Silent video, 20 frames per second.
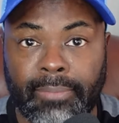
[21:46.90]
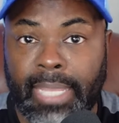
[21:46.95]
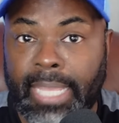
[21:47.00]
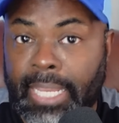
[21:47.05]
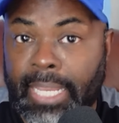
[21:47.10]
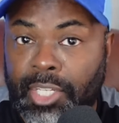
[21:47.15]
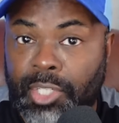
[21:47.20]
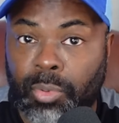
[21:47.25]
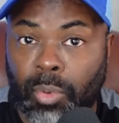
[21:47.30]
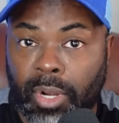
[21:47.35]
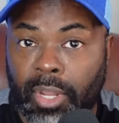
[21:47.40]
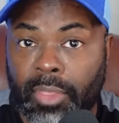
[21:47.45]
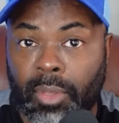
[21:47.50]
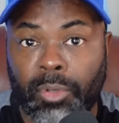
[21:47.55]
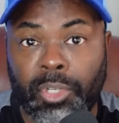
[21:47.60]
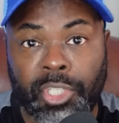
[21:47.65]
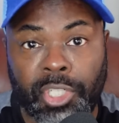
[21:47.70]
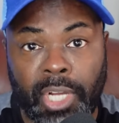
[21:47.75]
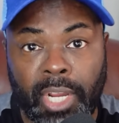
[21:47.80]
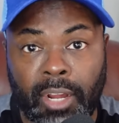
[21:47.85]
Each one of those
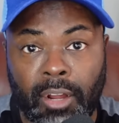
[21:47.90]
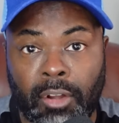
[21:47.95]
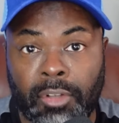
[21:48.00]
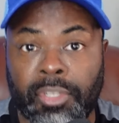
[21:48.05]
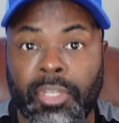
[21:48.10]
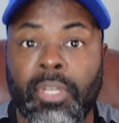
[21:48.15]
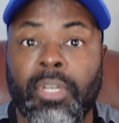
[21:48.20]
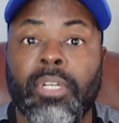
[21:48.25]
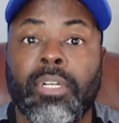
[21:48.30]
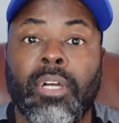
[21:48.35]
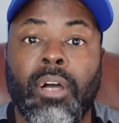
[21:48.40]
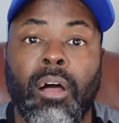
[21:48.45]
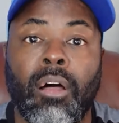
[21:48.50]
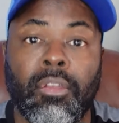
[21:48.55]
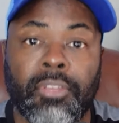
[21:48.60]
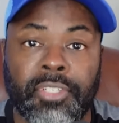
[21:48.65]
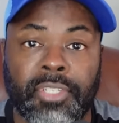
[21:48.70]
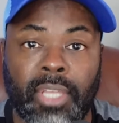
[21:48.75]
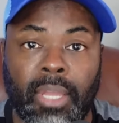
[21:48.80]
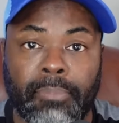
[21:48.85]
shares
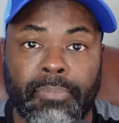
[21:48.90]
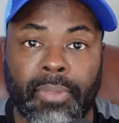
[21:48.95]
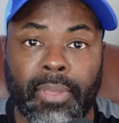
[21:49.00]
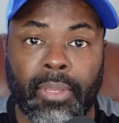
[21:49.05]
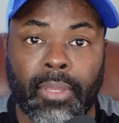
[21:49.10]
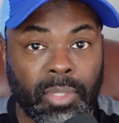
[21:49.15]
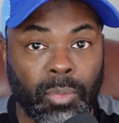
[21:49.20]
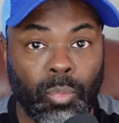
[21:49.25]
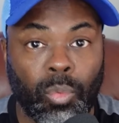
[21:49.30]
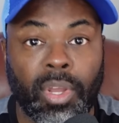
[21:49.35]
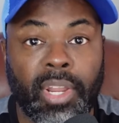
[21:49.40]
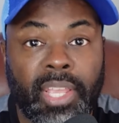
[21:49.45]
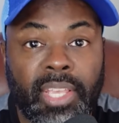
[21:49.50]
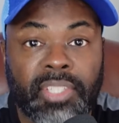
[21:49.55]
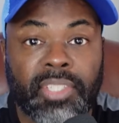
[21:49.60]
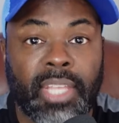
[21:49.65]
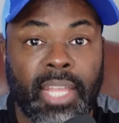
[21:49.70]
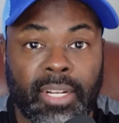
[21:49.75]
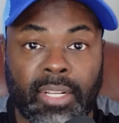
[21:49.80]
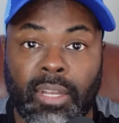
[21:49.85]
costs something. What is
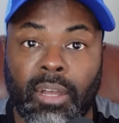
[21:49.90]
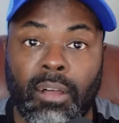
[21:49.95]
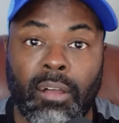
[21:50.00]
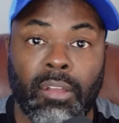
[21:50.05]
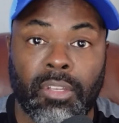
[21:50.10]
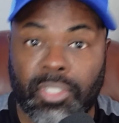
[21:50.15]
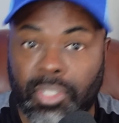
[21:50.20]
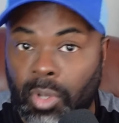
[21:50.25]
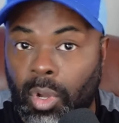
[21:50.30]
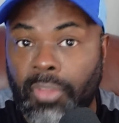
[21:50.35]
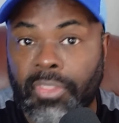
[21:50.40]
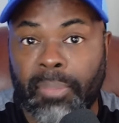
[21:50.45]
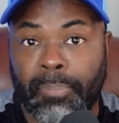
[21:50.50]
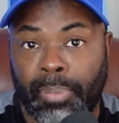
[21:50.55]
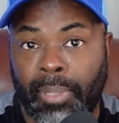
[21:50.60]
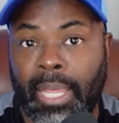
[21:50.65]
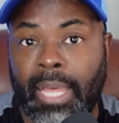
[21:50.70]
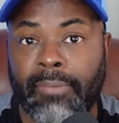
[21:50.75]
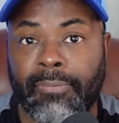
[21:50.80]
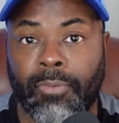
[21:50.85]
that cost on the
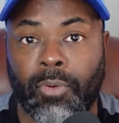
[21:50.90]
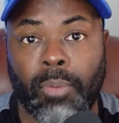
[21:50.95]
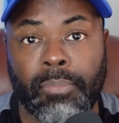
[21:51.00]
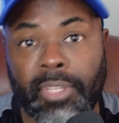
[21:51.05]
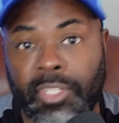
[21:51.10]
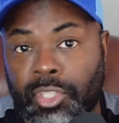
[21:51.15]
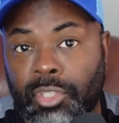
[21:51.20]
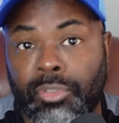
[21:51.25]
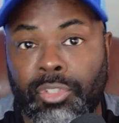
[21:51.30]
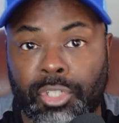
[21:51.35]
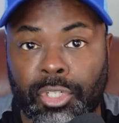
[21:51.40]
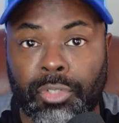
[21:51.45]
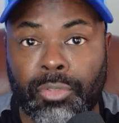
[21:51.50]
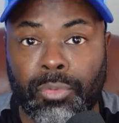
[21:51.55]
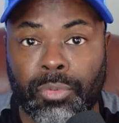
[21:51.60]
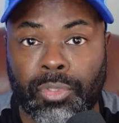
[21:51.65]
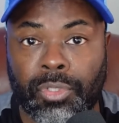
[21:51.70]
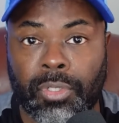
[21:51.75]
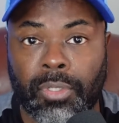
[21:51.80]
platform that you choose?